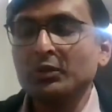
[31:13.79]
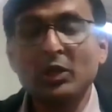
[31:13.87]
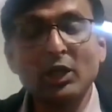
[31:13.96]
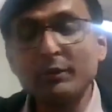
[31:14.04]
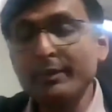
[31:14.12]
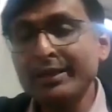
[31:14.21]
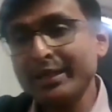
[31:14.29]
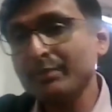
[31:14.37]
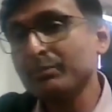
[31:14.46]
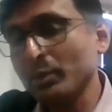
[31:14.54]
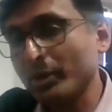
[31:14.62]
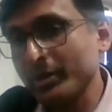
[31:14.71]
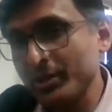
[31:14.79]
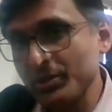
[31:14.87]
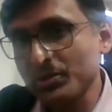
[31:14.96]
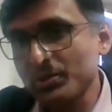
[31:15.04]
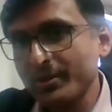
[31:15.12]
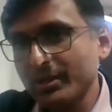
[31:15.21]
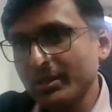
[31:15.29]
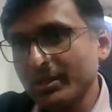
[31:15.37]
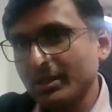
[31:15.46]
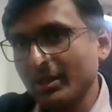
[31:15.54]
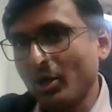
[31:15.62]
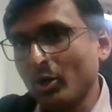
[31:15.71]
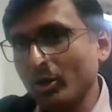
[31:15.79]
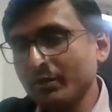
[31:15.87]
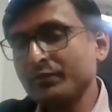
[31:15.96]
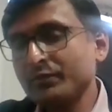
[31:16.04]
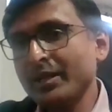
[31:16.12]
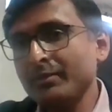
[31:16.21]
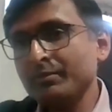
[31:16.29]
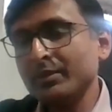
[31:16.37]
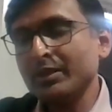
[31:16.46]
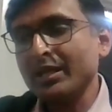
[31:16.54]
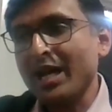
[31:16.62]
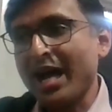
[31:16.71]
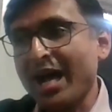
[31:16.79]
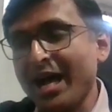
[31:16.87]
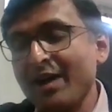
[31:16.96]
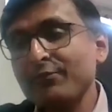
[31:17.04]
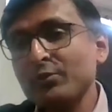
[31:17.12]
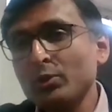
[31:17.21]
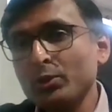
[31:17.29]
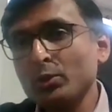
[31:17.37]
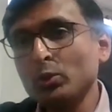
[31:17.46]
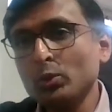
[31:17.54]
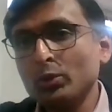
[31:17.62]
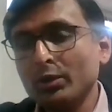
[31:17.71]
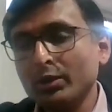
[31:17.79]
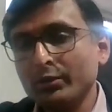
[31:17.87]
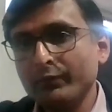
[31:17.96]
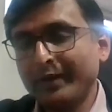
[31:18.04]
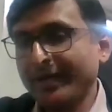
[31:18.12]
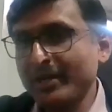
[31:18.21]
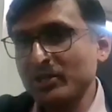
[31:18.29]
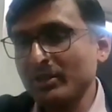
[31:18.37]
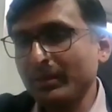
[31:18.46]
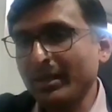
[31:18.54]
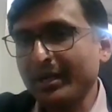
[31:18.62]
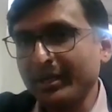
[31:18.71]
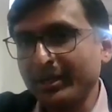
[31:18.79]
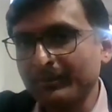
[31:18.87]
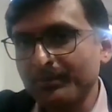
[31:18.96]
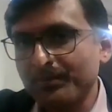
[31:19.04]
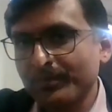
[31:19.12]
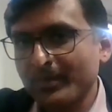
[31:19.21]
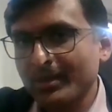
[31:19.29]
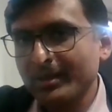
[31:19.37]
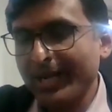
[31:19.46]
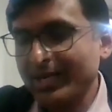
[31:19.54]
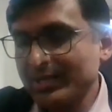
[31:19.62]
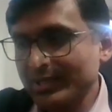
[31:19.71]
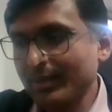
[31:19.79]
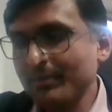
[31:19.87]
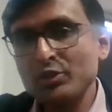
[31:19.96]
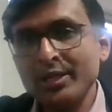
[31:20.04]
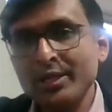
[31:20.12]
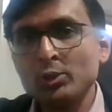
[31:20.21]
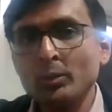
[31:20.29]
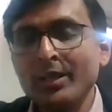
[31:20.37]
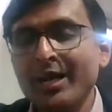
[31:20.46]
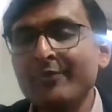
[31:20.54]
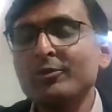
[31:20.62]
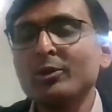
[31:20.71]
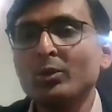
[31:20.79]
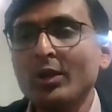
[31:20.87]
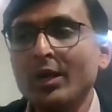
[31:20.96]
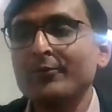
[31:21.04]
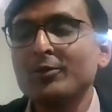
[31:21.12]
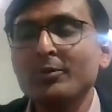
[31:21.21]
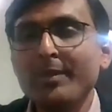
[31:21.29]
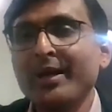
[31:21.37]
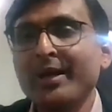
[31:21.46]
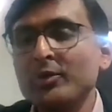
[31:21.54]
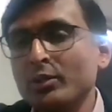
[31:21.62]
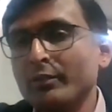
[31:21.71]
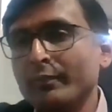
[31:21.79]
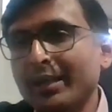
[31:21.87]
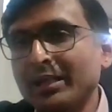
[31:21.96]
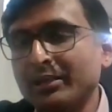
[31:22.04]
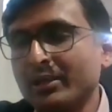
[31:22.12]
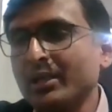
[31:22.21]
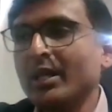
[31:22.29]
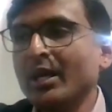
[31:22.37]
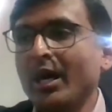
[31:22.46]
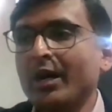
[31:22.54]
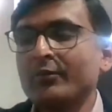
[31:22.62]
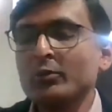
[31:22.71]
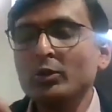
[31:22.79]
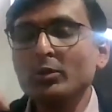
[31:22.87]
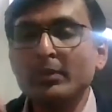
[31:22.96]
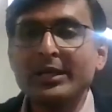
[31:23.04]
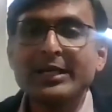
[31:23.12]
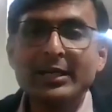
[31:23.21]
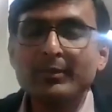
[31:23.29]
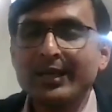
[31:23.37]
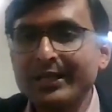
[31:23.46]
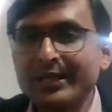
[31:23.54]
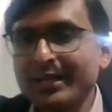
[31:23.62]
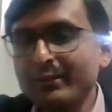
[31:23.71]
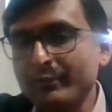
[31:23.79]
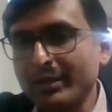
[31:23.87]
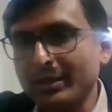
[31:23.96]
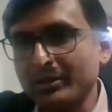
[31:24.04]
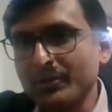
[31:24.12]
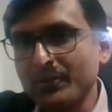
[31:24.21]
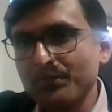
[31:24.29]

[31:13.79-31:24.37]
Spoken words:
government employees, all of them have to do financial planning. At some stage, you'll have to know how to manage your wealth, how to multiply that wealth.